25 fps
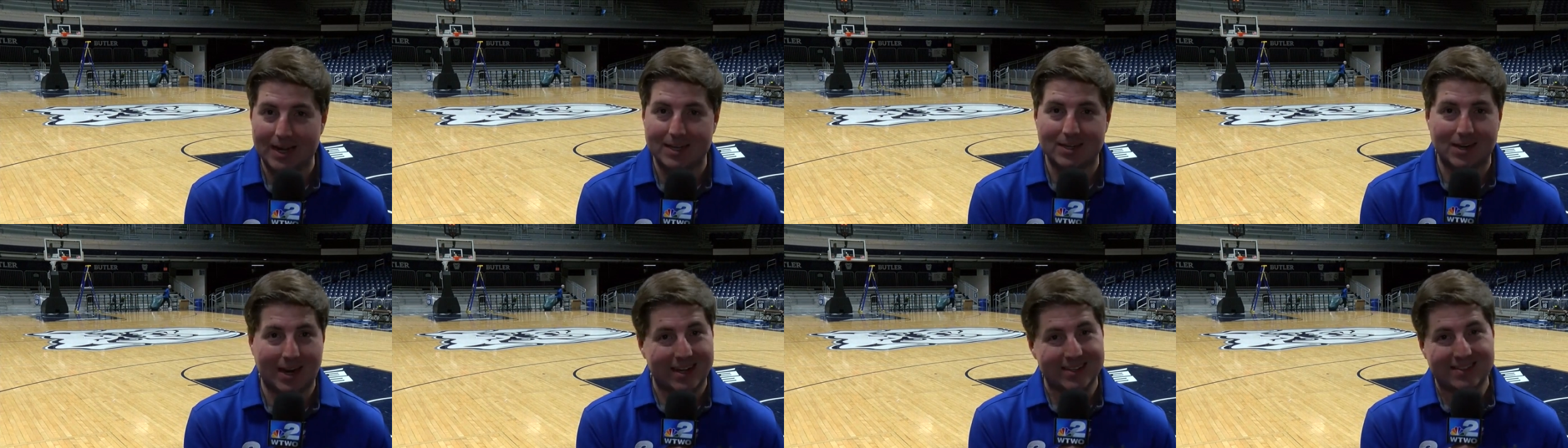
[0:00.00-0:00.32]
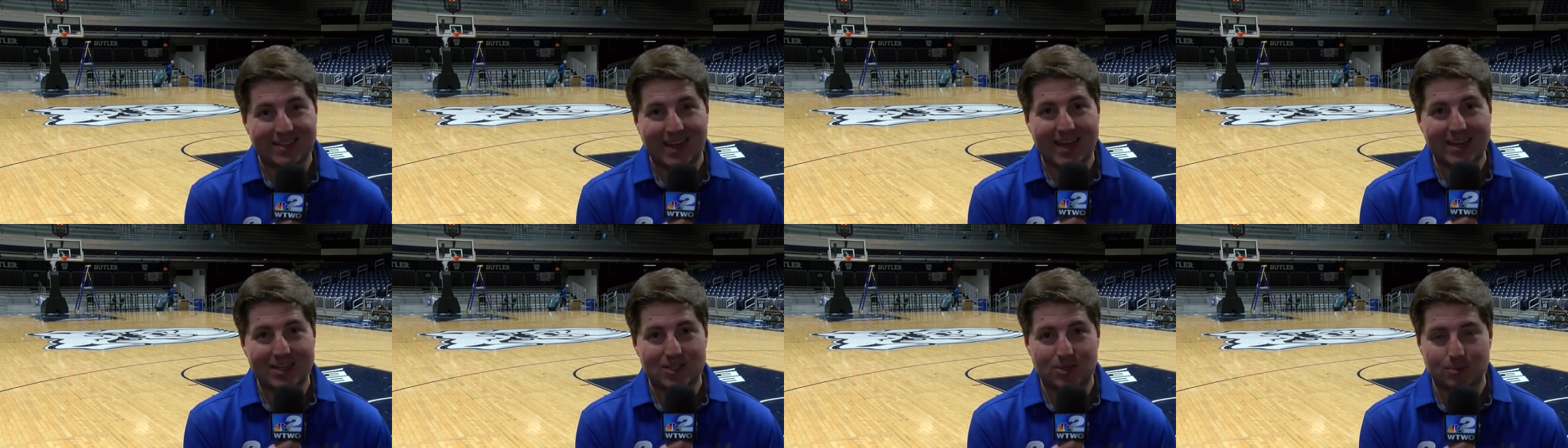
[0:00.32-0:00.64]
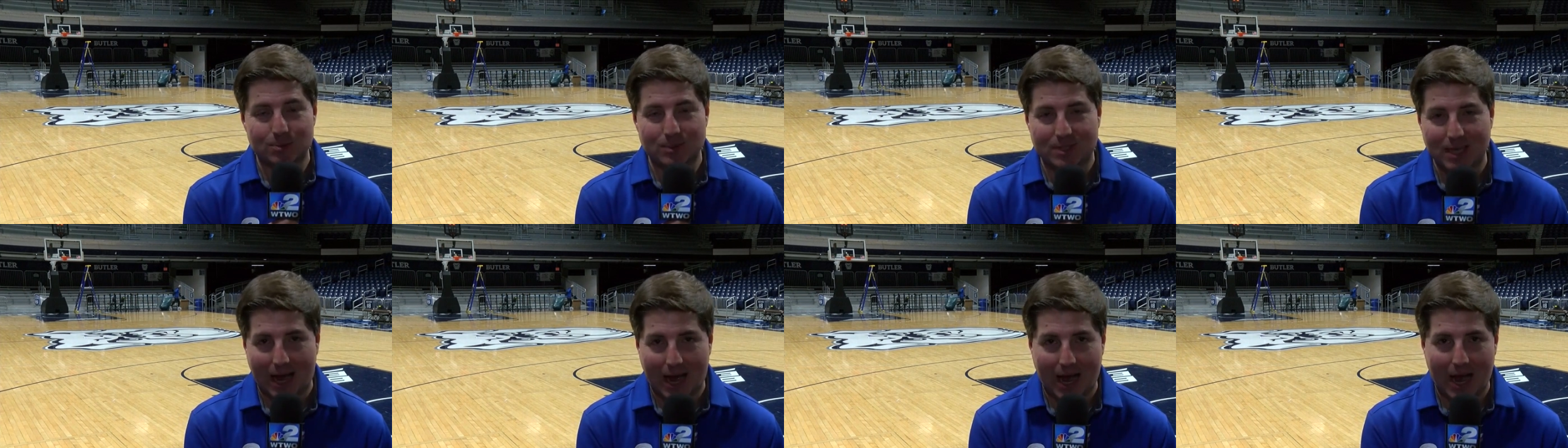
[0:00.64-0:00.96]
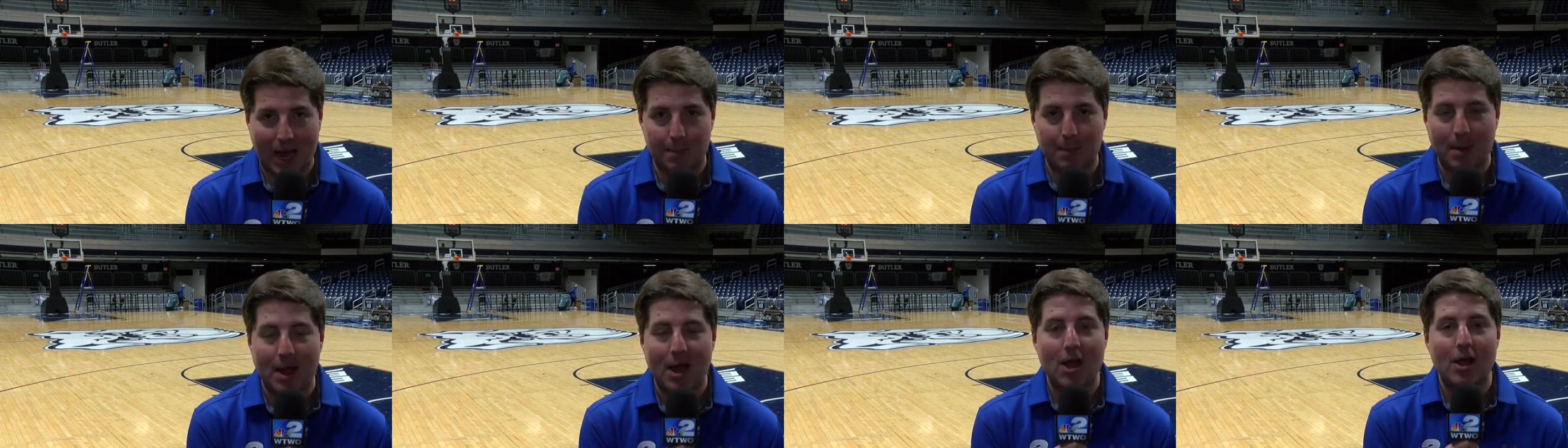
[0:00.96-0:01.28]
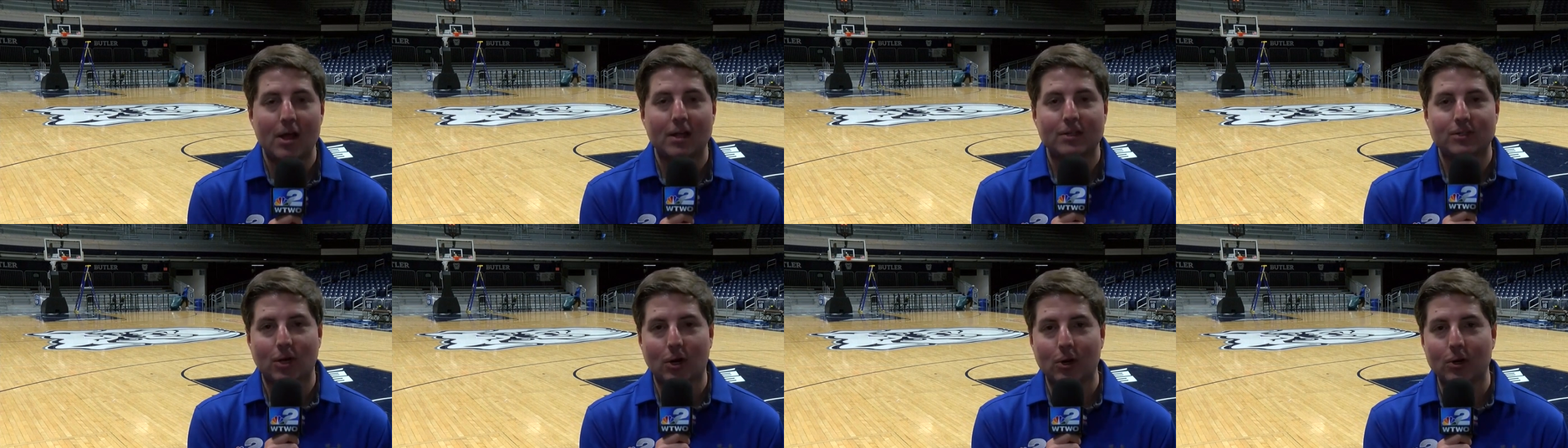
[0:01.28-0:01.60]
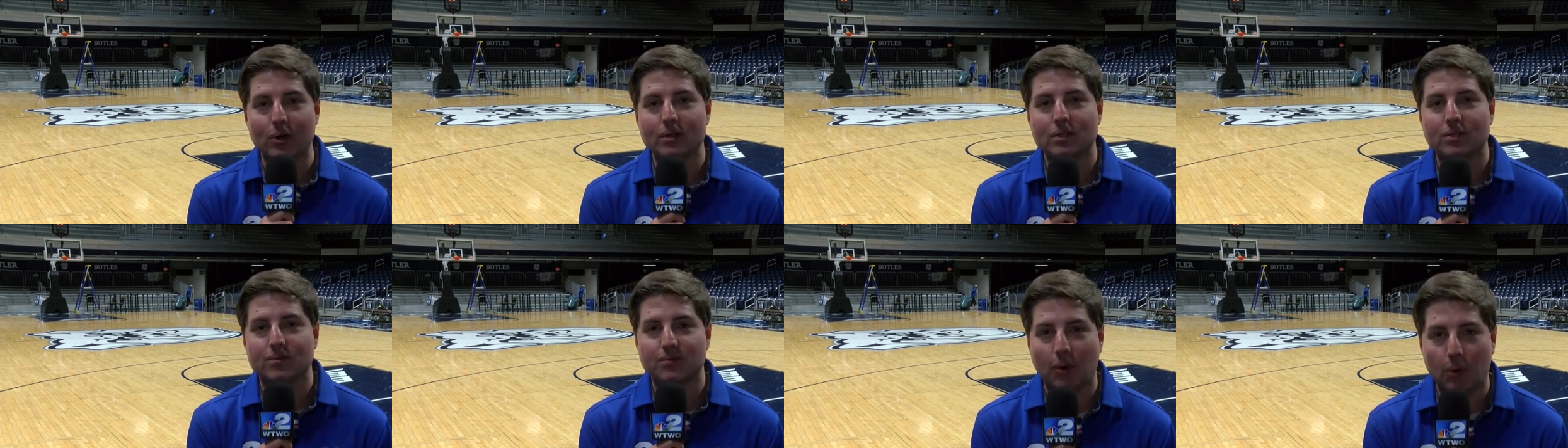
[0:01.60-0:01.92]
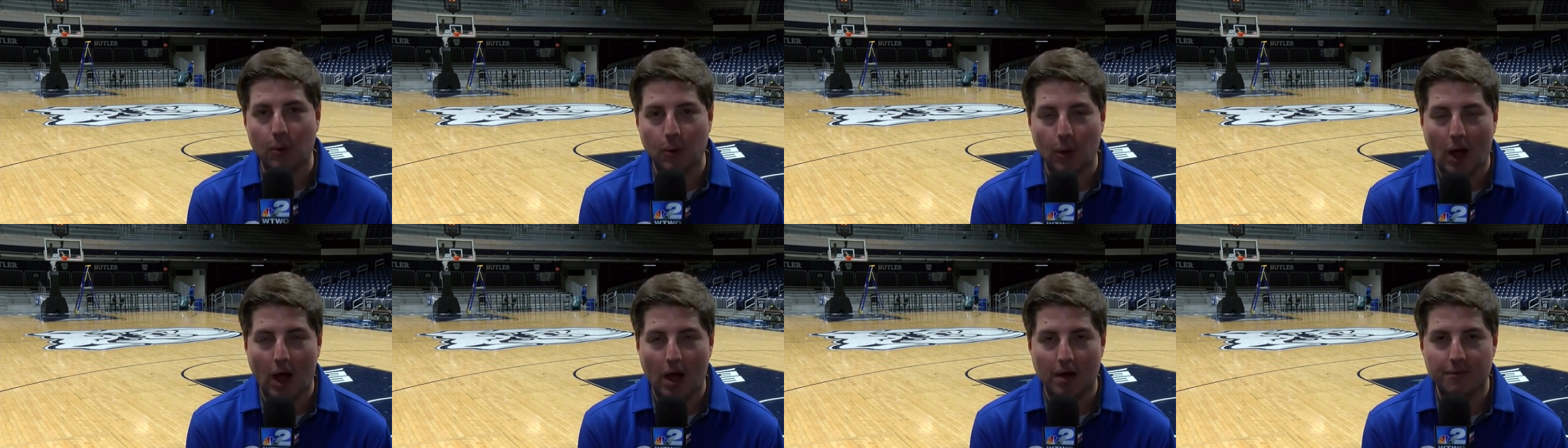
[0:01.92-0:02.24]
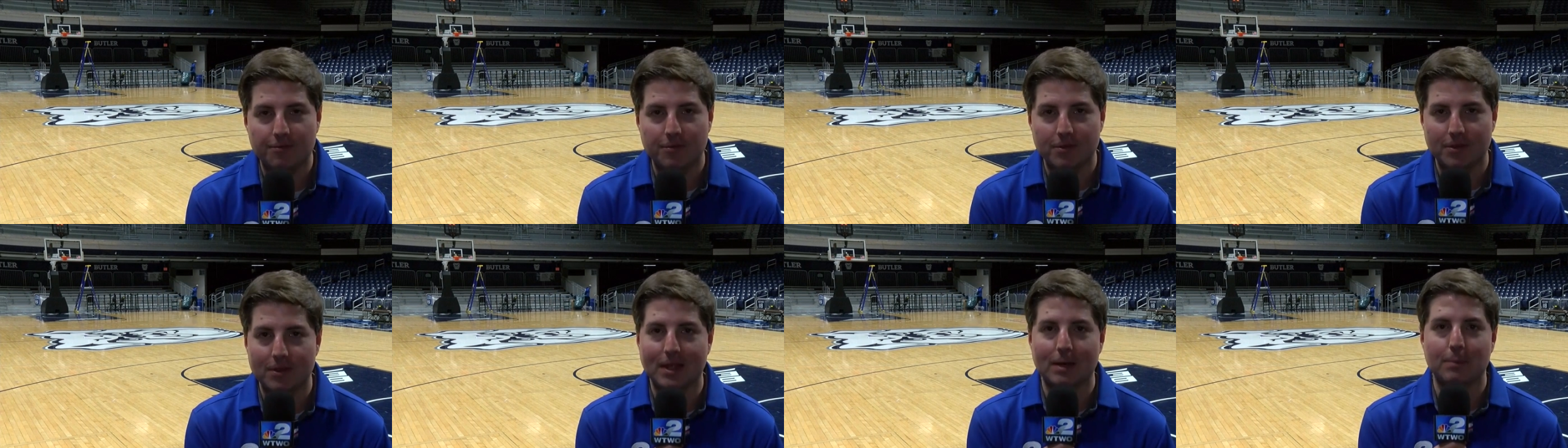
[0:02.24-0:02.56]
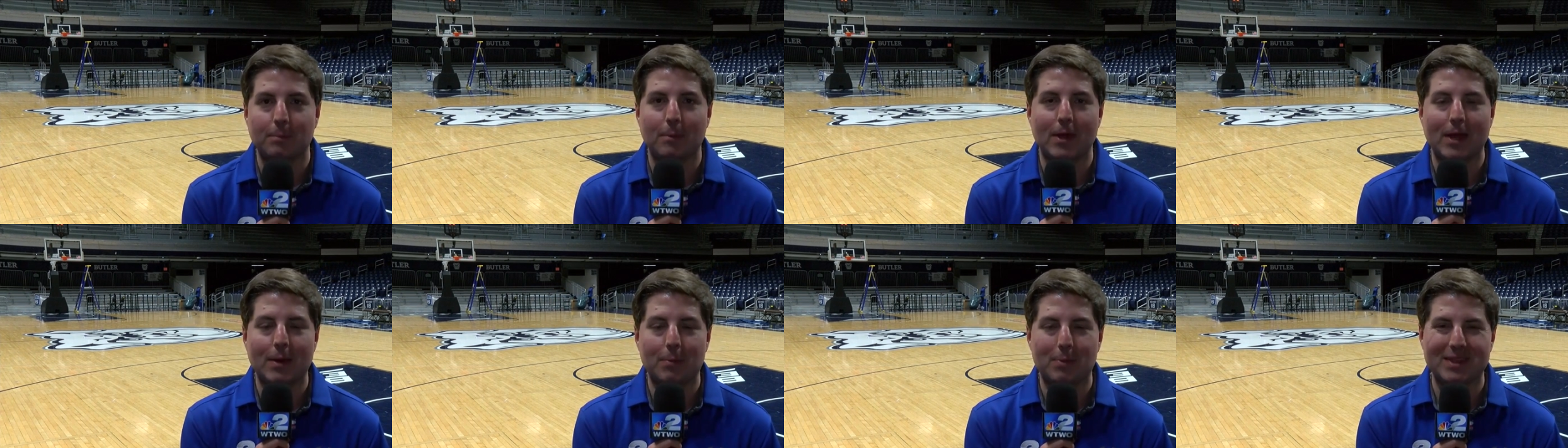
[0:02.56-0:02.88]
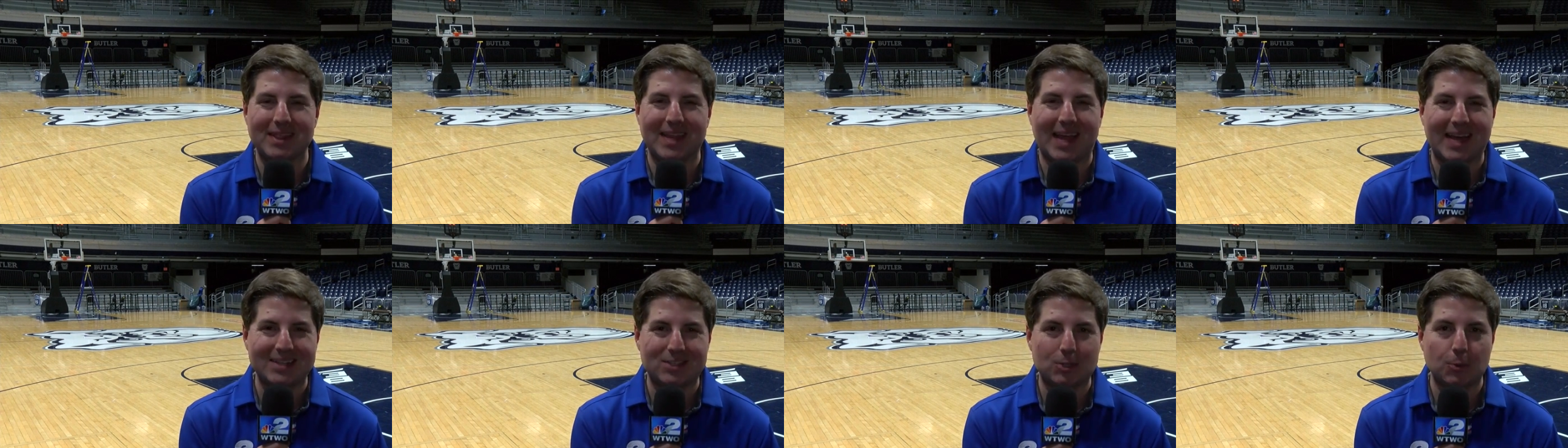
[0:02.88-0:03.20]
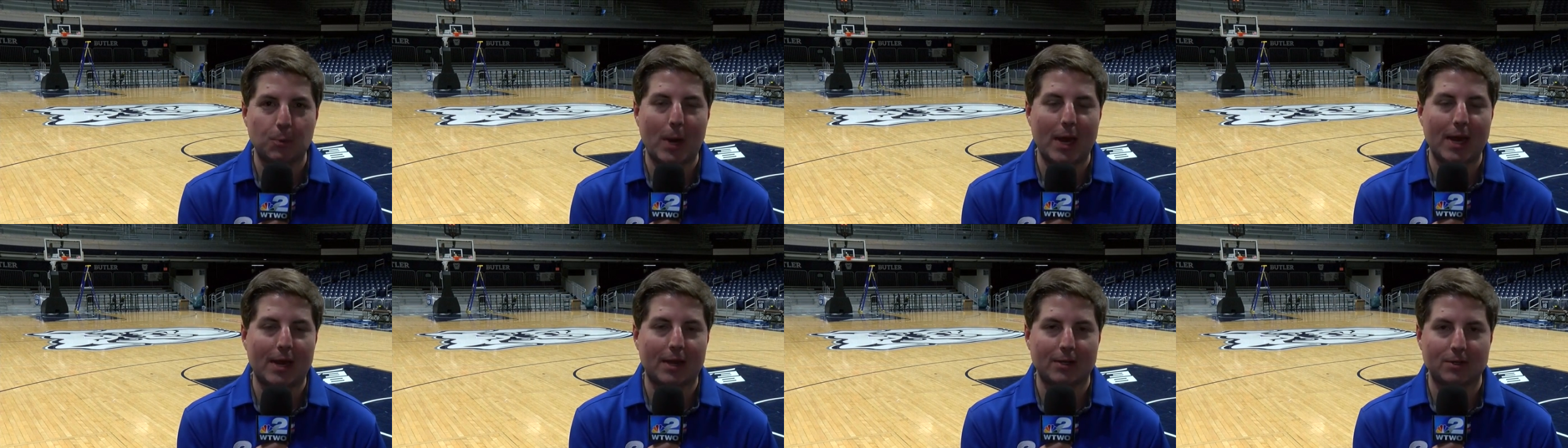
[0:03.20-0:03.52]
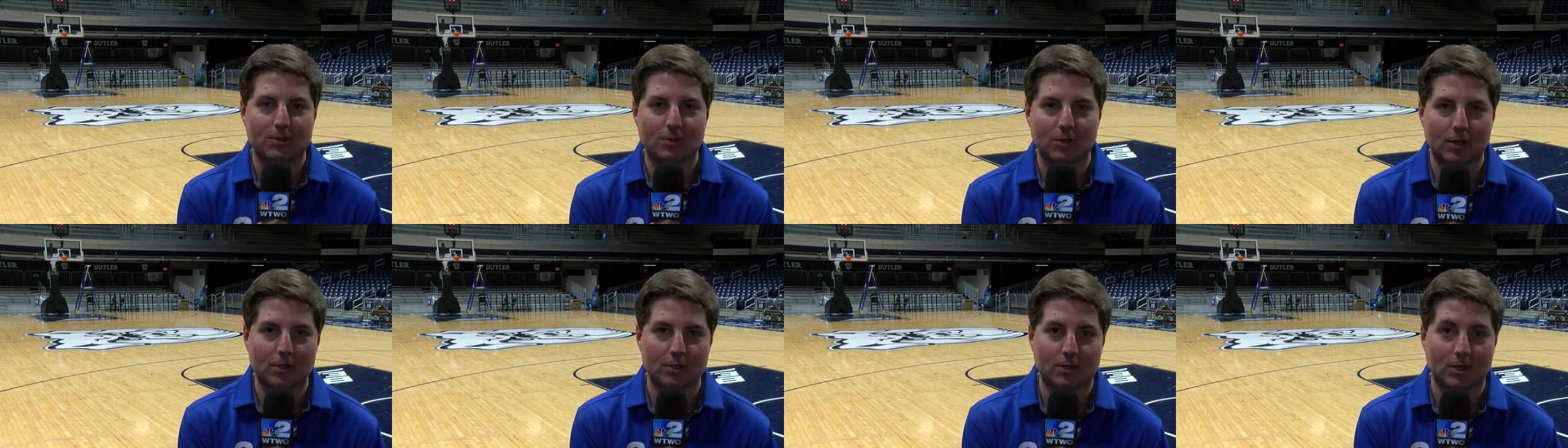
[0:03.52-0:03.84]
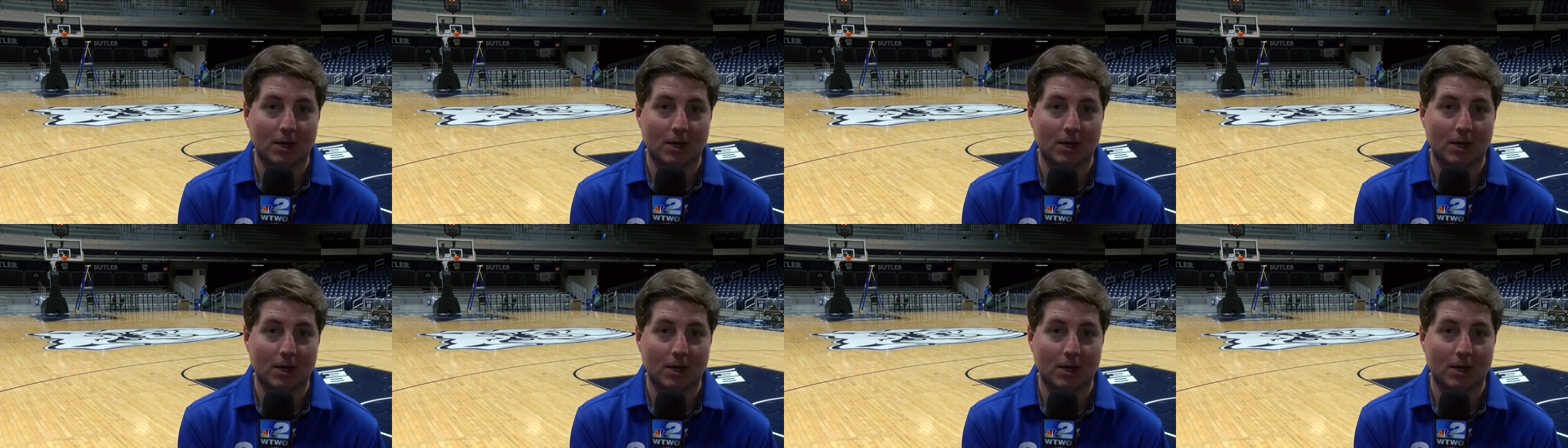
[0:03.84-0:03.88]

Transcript: Going to take some time, turn his phone off, and then he would like to make a decision.